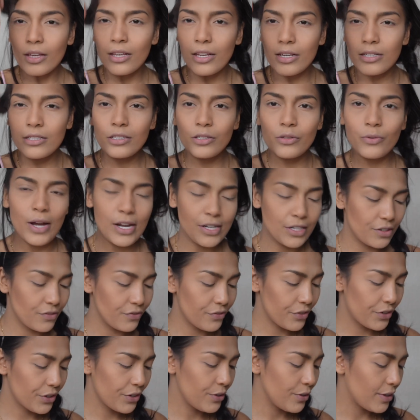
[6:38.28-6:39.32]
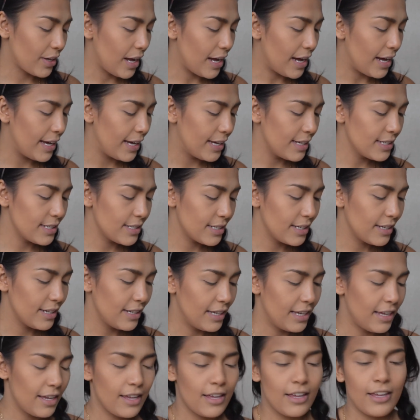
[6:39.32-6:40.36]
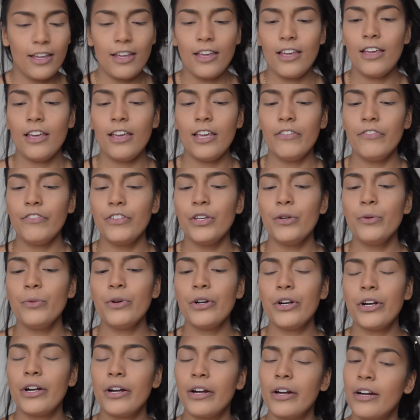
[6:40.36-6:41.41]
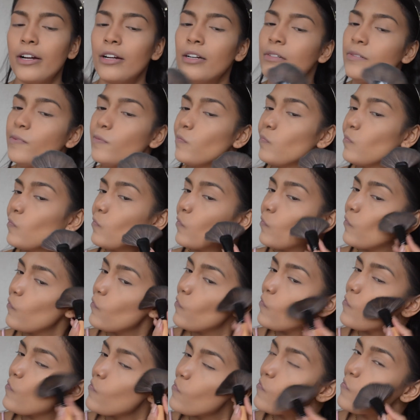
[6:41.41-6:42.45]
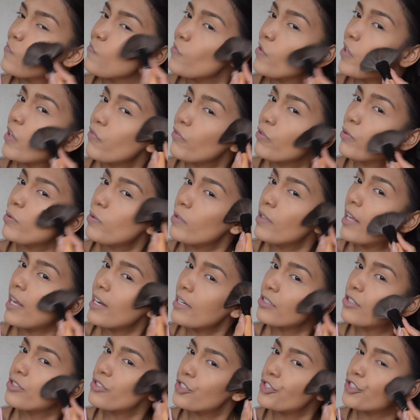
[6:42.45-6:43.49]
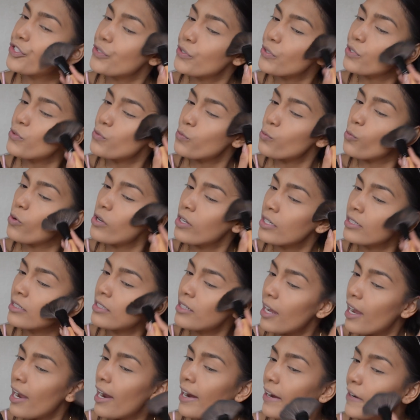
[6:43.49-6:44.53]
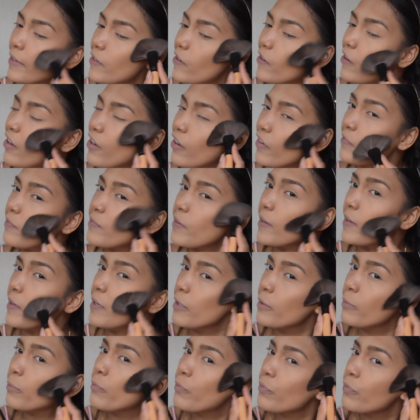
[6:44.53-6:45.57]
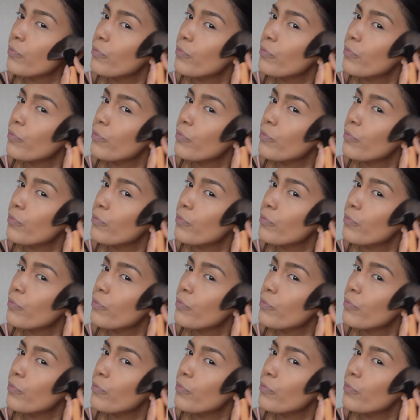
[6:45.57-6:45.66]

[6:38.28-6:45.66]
Here's a question for you guys. If you would like to choose one kind of a,